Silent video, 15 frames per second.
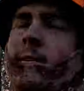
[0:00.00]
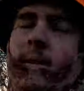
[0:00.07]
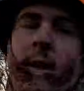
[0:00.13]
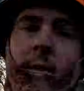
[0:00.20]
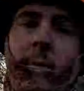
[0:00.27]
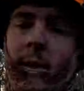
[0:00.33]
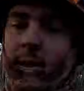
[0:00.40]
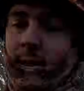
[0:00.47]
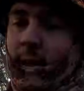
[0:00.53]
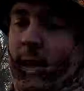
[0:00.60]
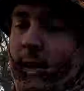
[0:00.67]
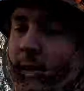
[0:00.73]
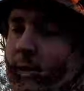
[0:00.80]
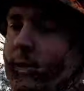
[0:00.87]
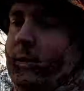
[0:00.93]
had a bit of
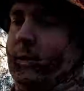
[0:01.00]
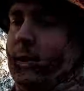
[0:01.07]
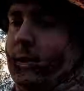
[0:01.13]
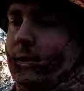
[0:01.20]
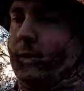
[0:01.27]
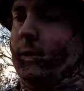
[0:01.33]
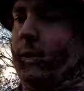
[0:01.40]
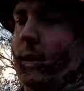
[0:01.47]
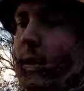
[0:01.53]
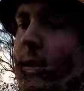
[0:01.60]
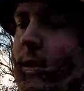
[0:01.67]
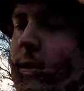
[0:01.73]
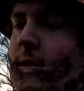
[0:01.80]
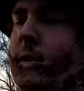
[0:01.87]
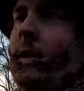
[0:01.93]
stag sign, which is good.
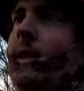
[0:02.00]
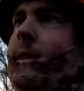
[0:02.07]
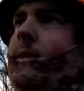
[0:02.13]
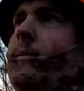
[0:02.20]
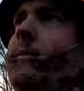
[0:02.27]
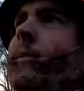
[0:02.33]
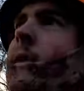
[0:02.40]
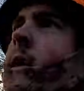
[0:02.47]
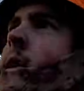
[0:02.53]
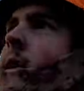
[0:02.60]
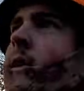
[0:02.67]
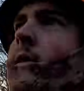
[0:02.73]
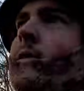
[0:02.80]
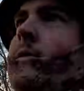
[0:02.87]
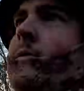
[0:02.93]

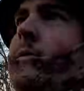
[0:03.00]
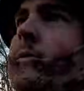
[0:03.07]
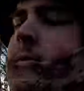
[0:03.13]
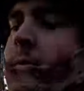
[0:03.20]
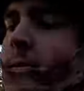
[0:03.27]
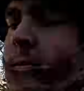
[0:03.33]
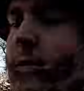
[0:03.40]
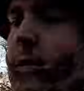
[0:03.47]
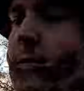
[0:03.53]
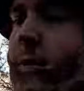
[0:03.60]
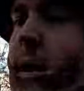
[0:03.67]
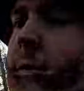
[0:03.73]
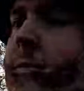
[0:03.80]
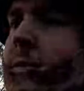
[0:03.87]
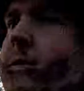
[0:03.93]
And a few
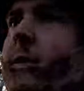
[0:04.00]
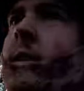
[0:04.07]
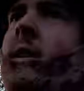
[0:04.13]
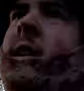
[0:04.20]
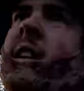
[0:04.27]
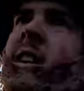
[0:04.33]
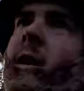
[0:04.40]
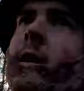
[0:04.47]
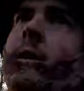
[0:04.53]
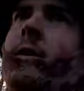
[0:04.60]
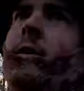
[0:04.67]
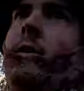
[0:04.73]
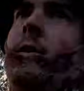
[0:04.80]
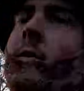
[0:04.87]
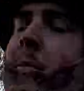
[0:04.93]
rubs.
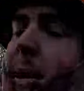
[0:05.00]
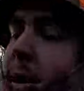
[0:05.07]
They're a little